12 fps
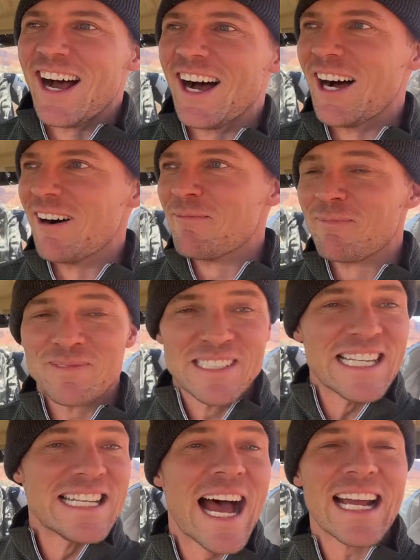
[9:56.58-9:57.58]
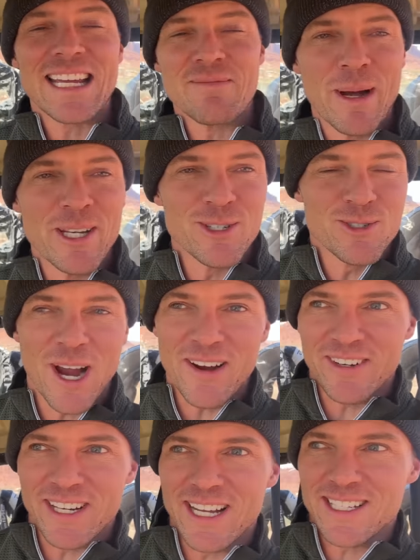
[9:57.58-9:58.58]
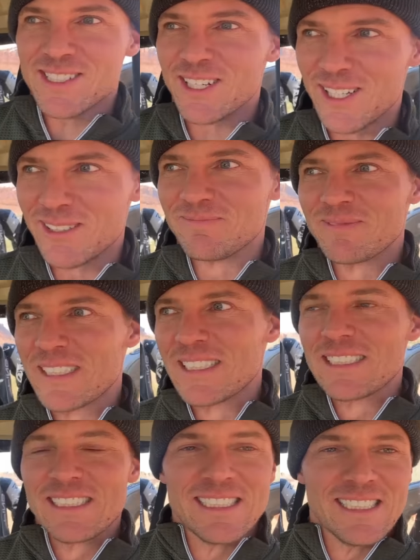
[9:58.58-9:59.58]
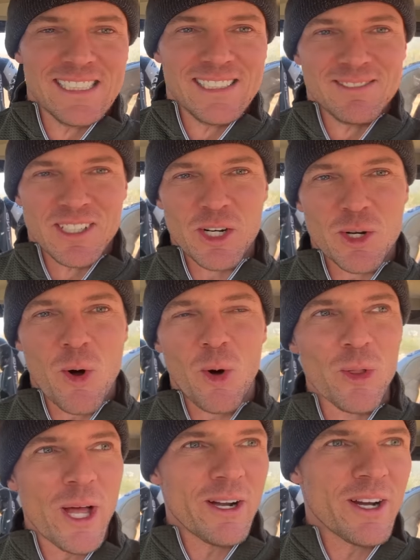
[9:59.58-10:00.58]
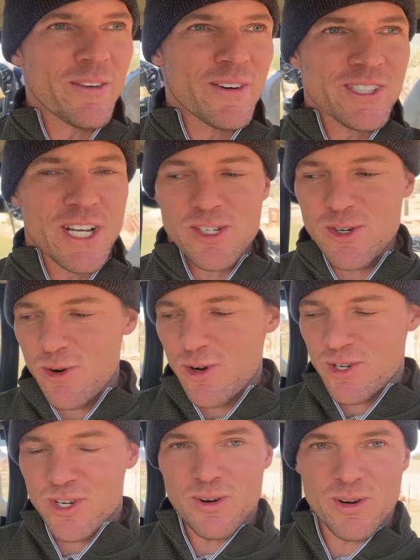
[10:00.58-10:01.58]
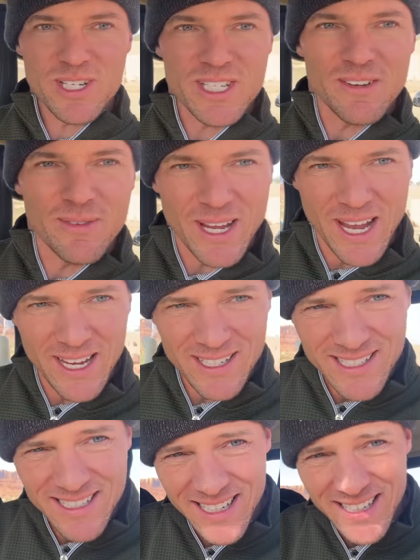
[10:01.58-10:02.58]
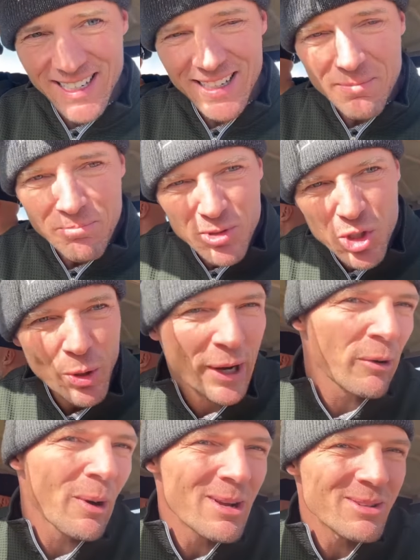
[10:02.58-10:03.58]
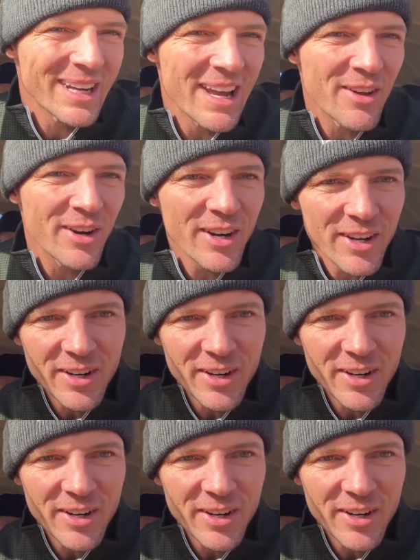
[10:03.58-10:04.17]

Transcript: um, did not get my new driver yet. So a little cold out here for St. George. We're gonna see if we can't string around together.